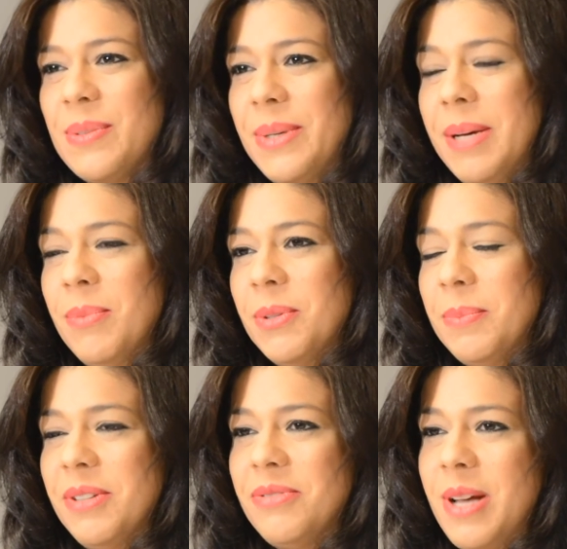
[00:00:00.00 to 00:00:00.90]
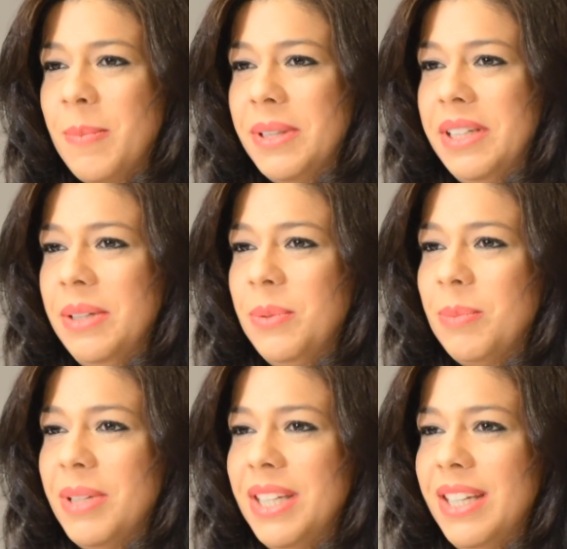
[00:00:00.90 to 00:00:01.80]
when I'm with my family,
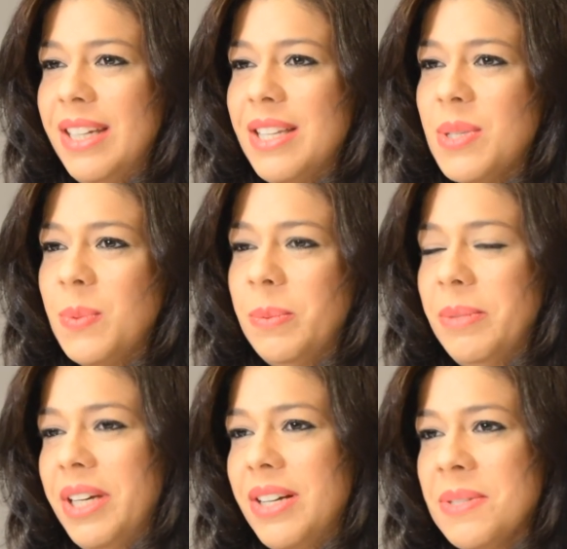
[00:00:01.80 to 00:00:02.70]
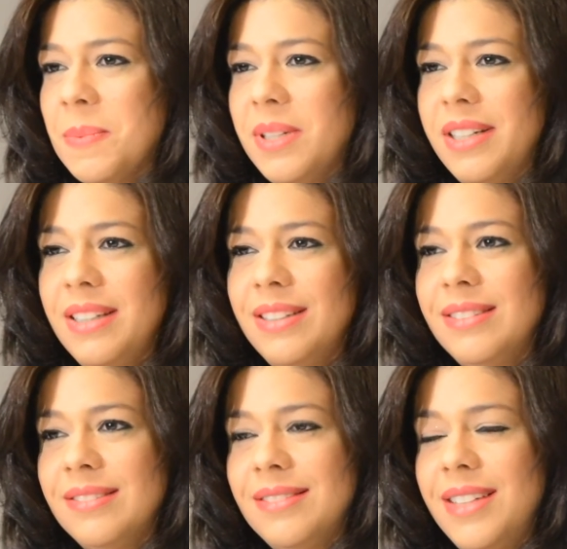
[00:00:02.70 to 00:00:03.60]
with my kids, with my husband,
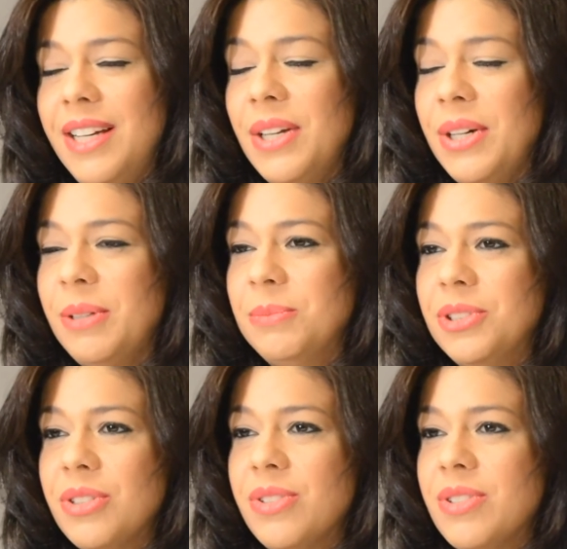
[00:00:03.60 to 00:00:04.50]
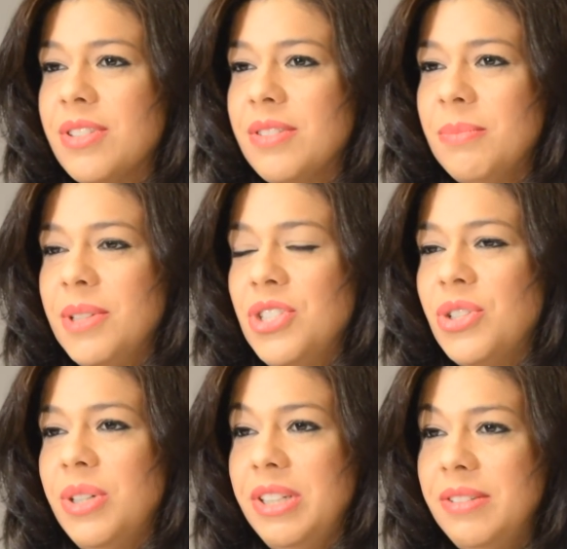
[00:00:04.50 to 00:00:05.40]
and at home just
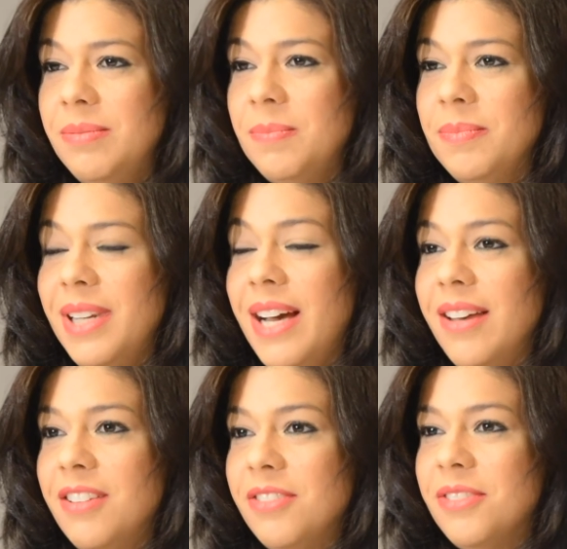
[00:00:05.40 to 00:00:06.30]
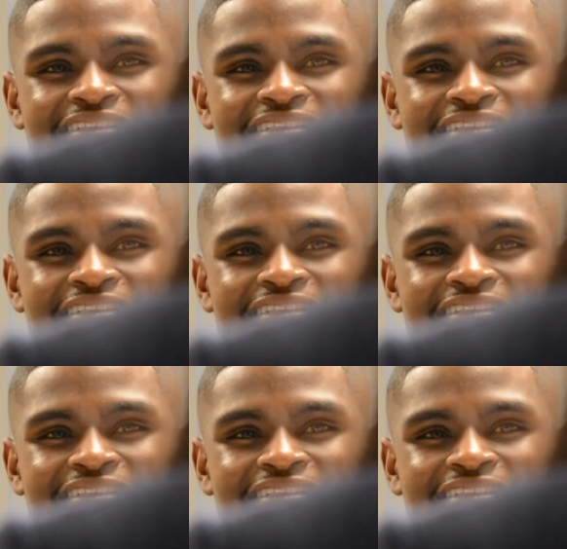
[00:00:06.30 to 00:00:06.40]
enjoying life.